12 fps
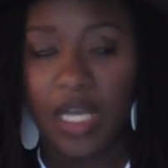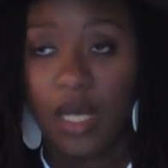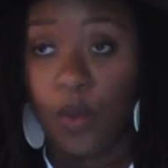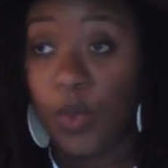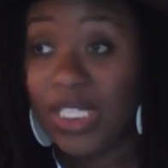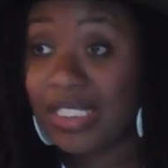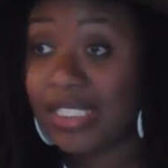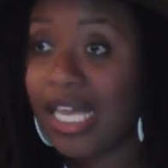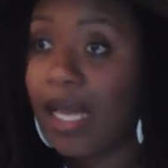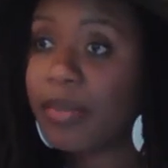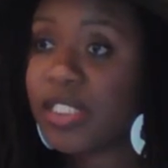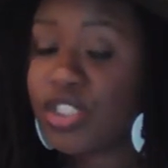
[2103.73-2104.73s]
We
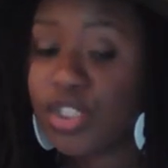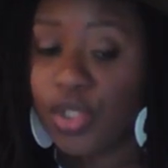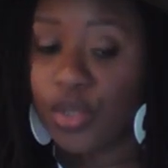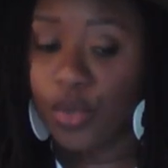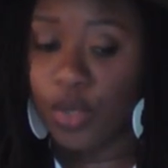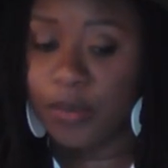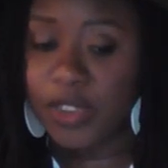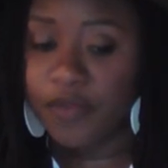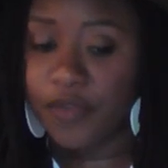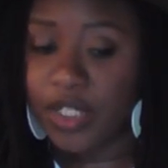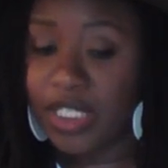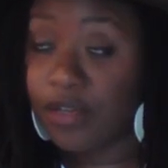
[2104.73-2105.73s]
establish norms
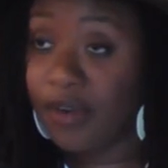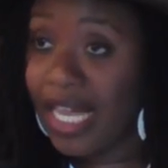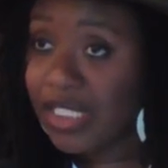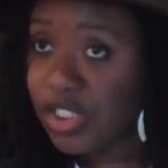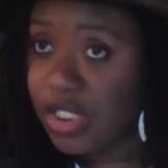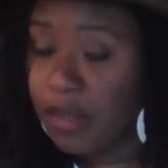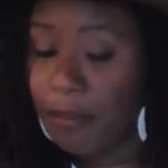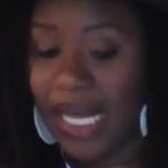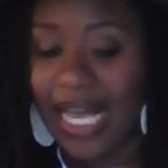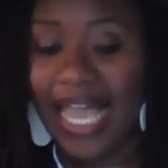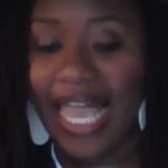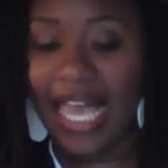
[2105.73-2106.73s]
for interaction by
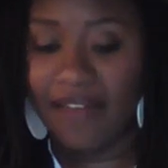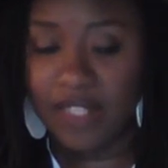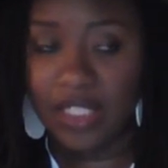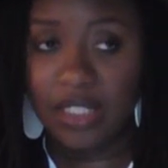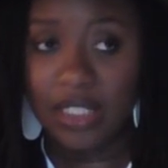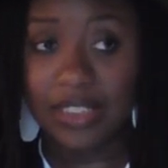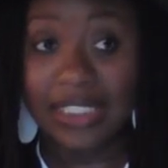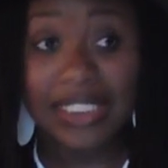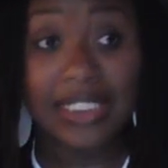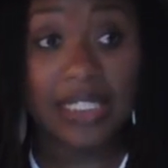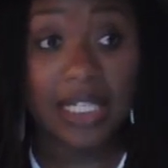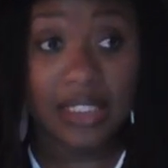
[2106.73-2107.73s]
having,
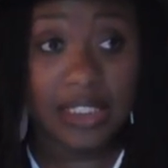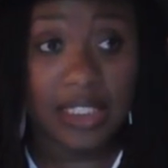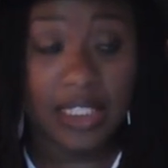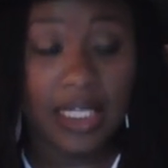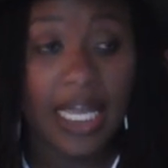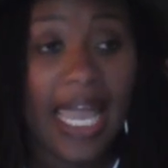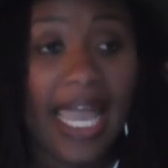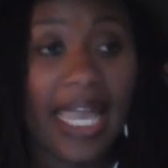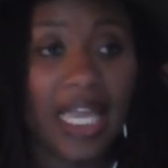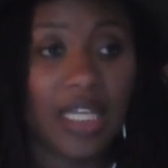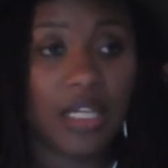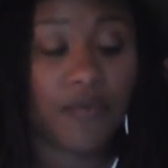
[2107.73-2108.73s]
discussing,
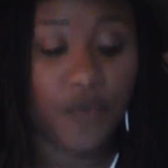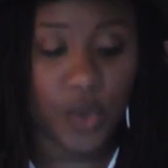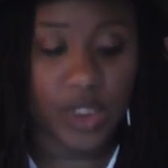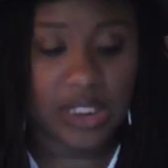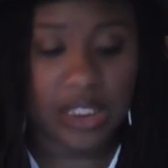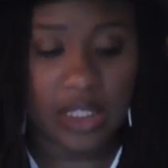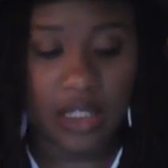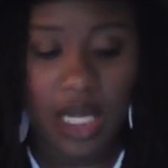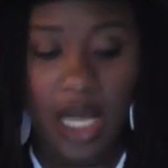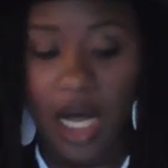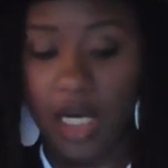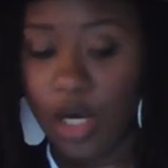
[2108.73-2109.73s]
and enforcing
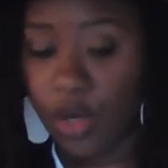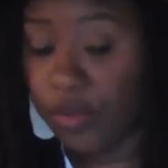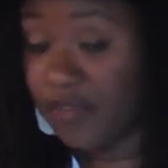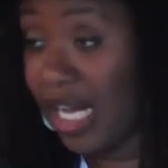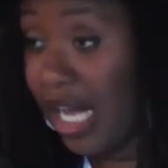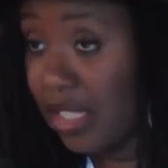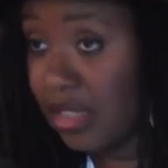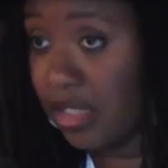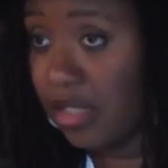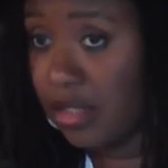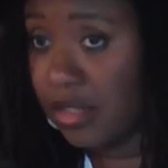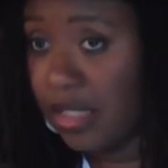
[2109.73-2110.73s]
a code of
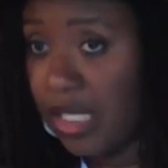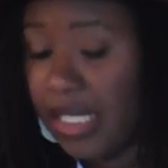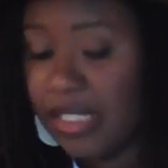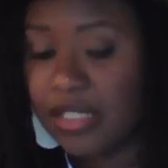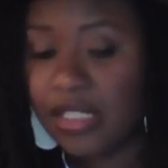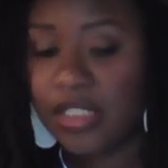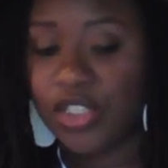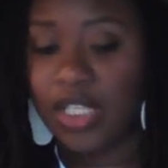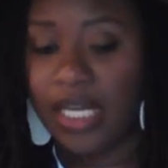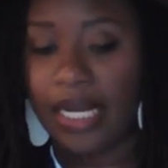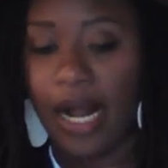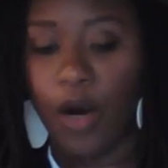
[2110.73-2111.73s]
conduct such
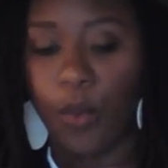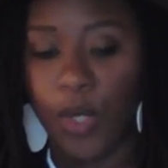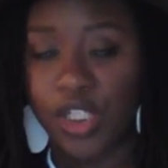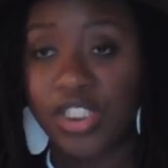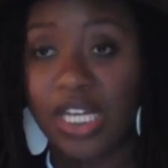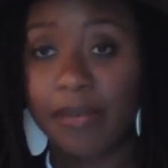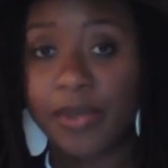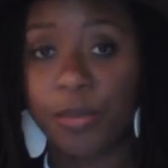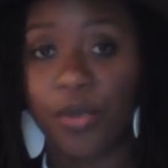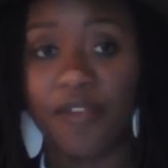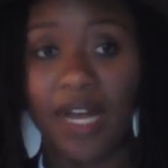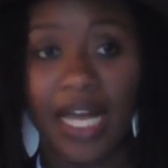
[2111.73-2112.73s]
that our workshops
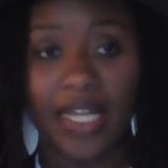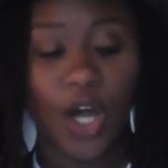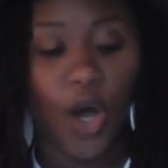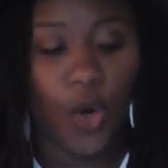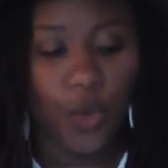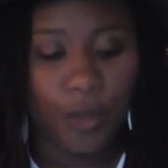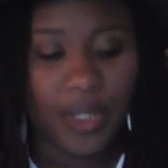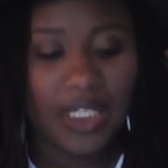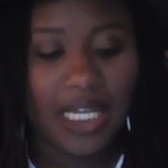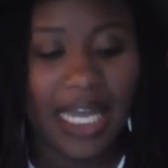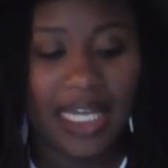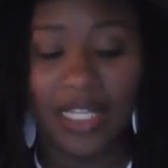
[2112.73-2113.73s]
provide
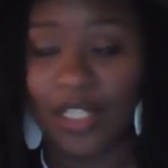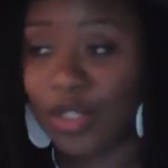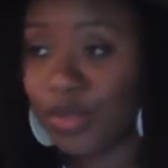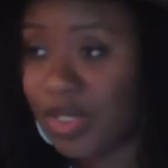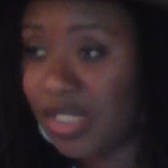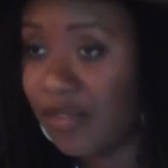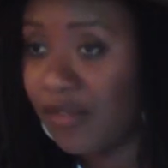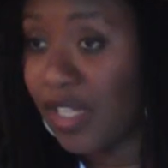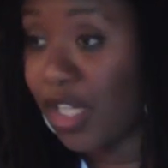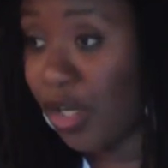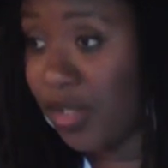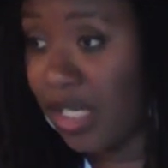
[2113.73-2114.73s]
open and inclusive
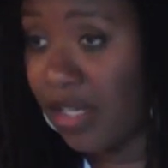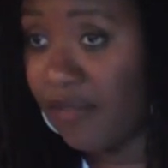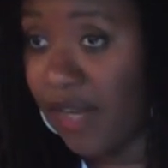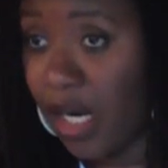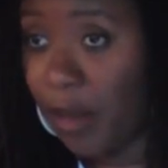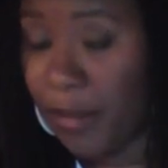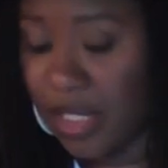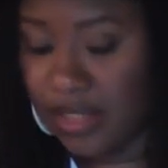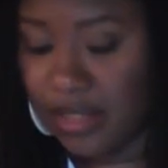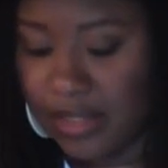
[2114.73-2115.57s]
learning environments.